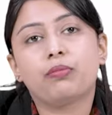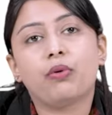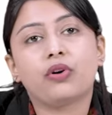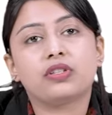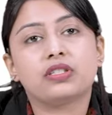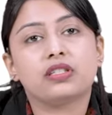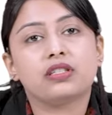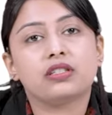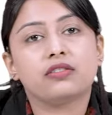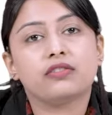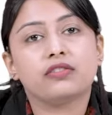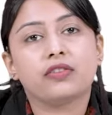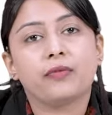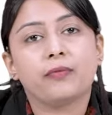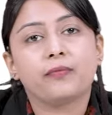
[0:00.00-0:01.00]
positive
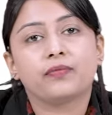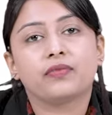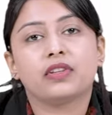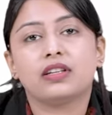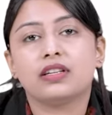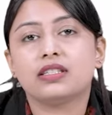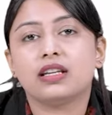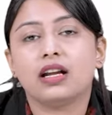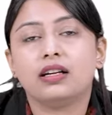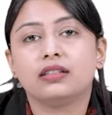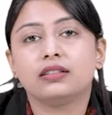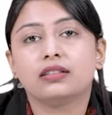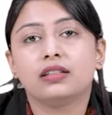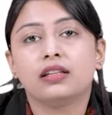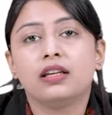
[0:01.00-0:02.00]
result.
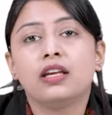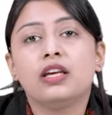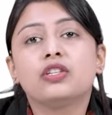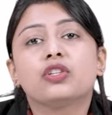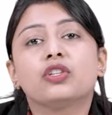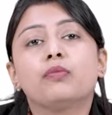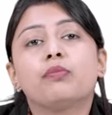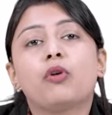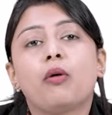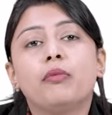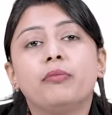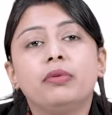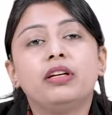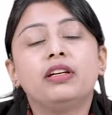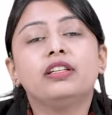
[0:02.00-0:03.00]
So the
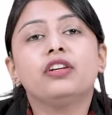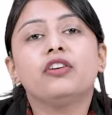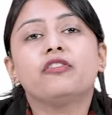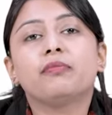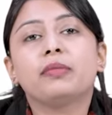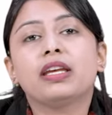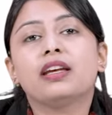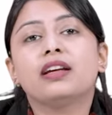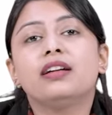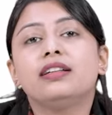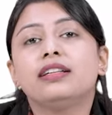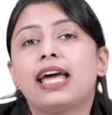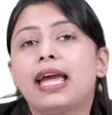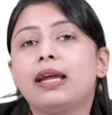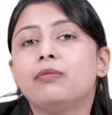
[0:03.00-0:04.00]
probability of making a
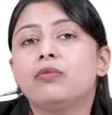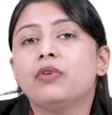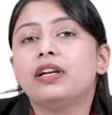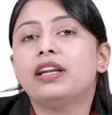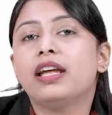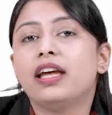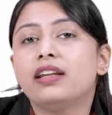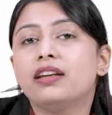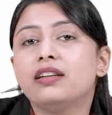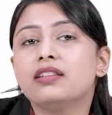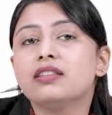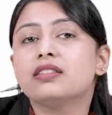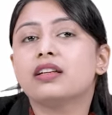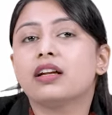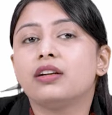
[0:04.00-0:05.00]
type 1 error
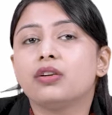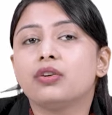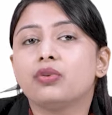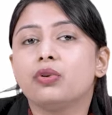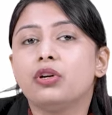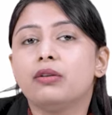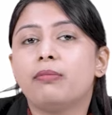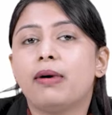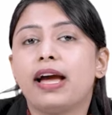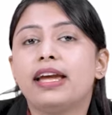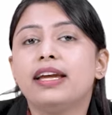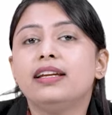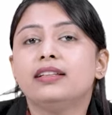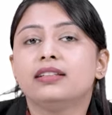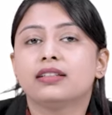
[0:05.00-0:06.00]
is controlled by